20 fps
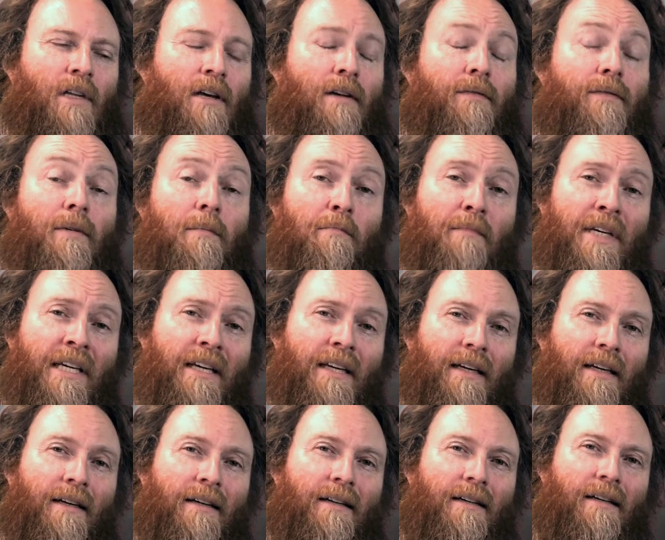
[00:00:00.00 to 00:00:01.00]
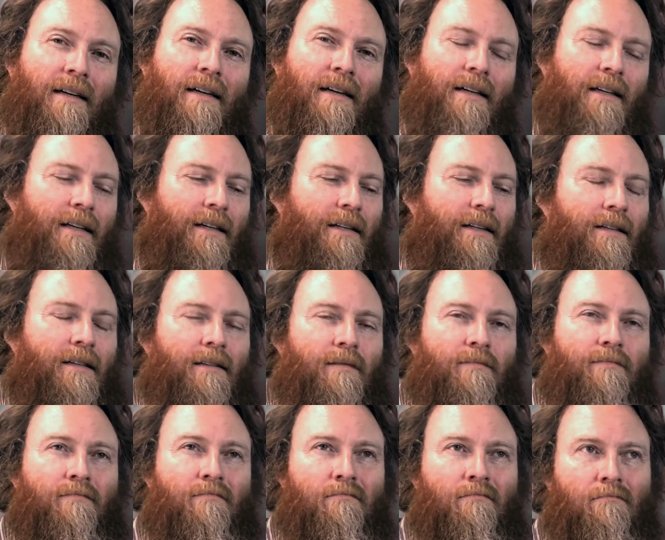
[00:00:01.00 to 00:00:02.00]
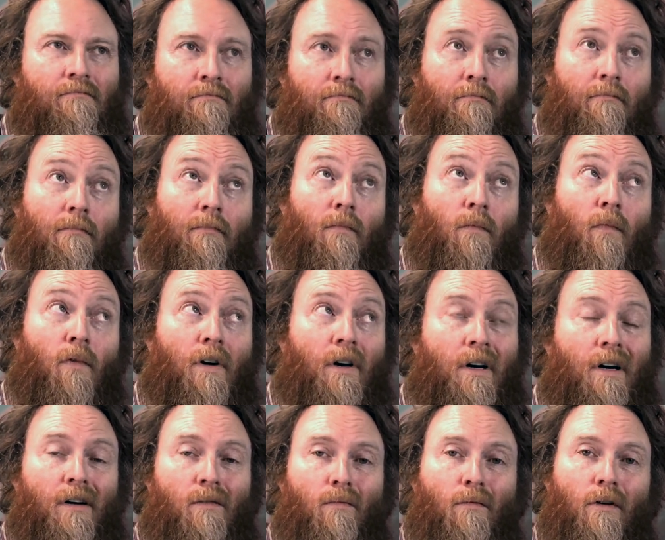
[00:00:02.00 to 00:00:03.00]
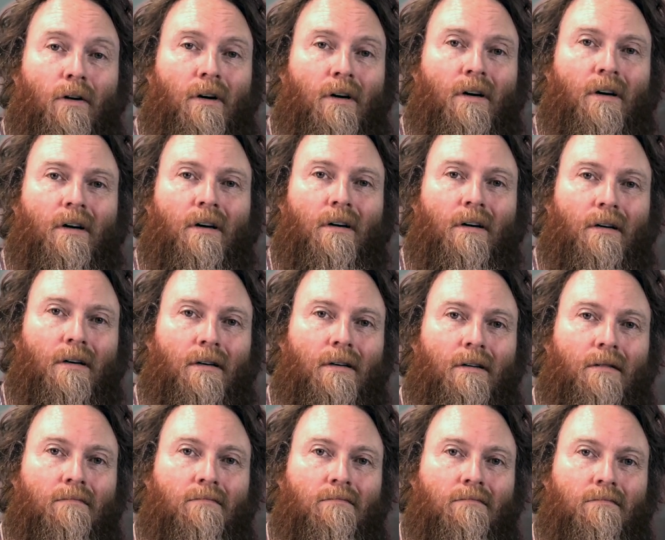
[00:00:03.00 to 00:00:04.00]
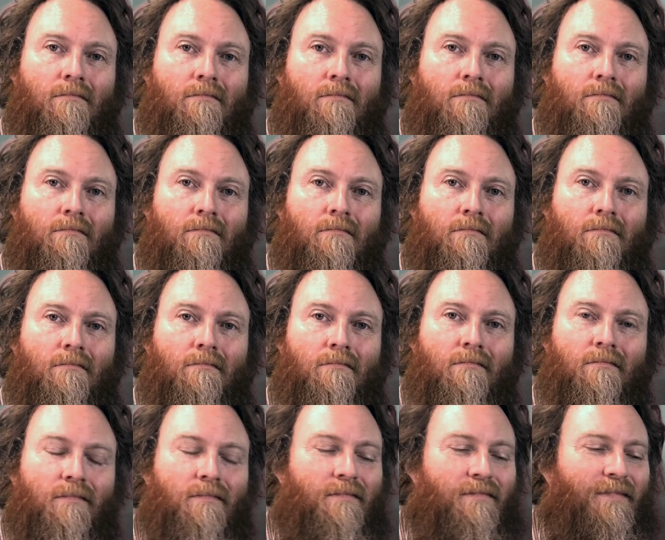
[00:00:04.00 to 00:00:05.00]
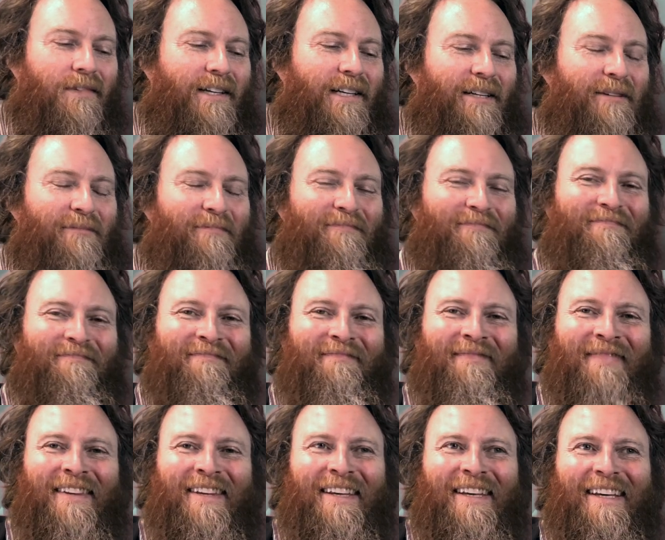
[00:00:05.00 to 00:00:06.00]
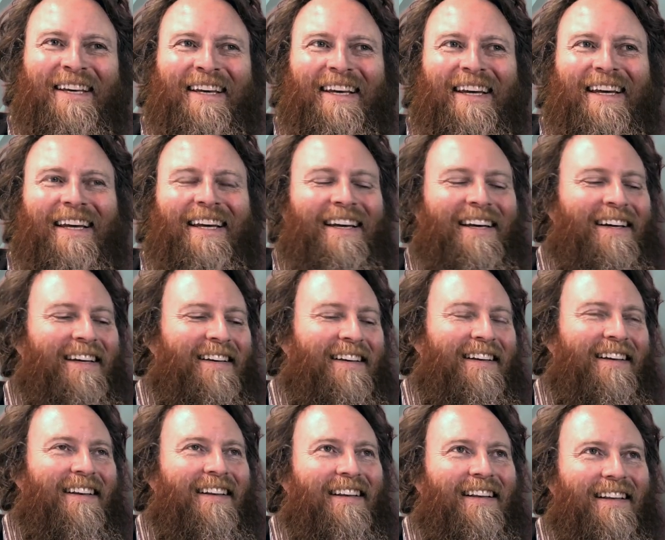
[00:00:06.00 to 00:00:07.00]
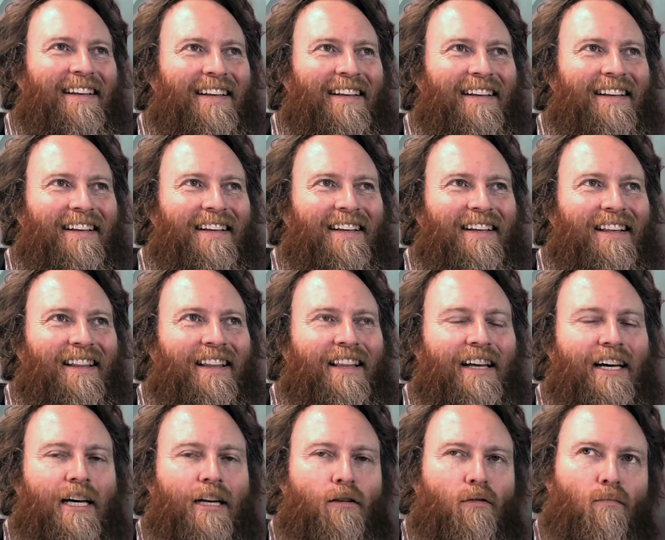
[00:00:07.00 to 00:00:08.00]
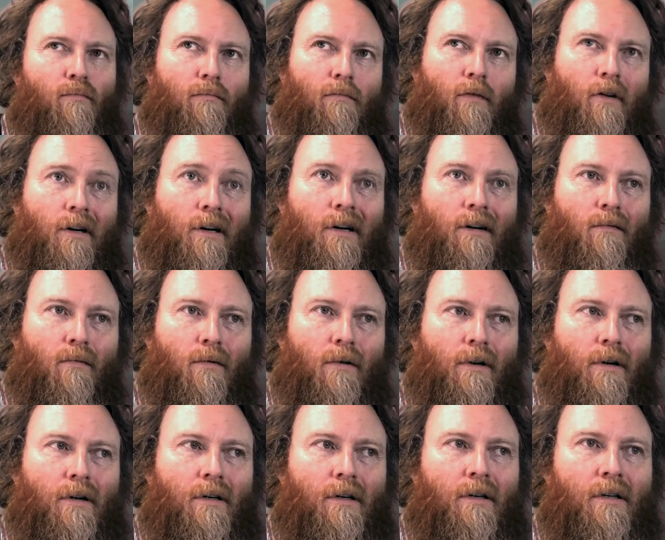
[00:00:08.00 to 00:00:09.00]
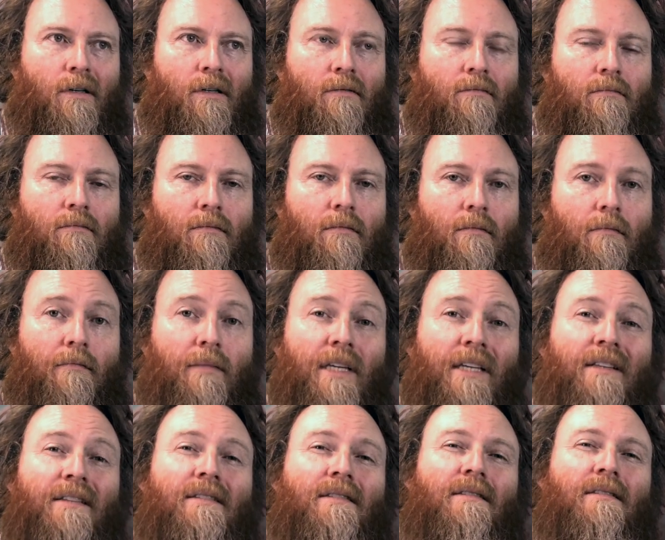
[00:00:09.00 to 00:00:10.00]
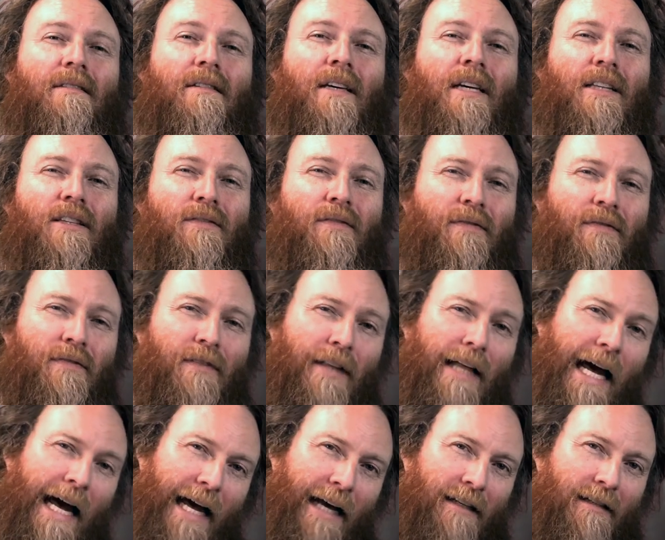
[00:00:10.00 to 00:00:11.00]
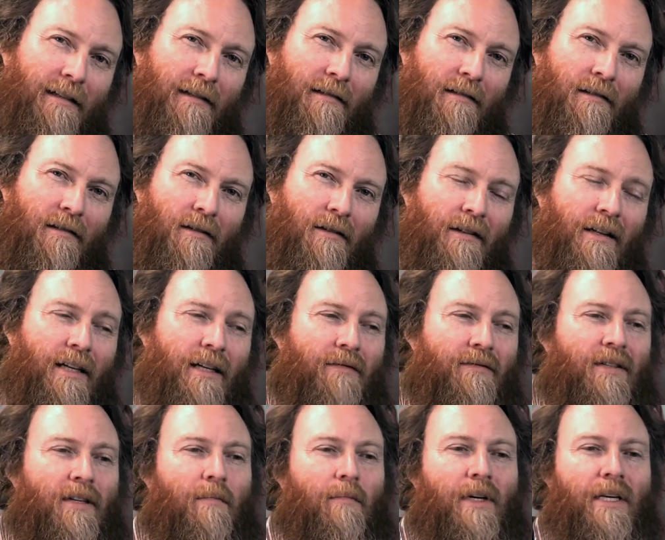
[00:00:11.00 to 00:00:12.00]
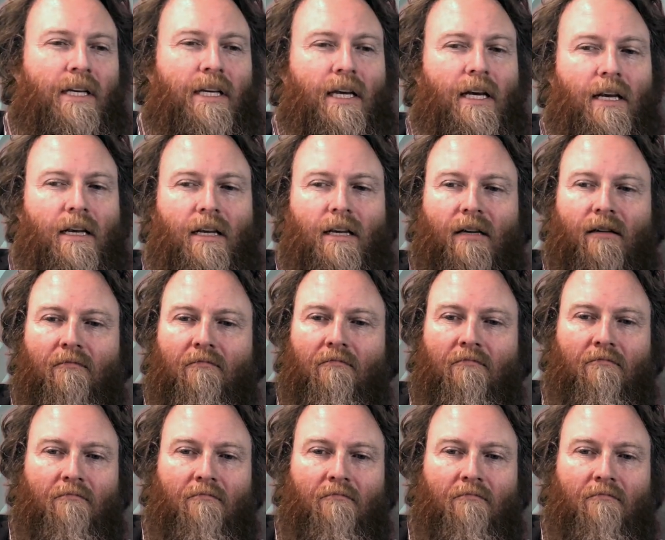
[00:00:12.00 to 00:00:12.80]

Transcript: For me, I hear wah, wah, right? And that wah, wah means it's flat. So think of somebody getting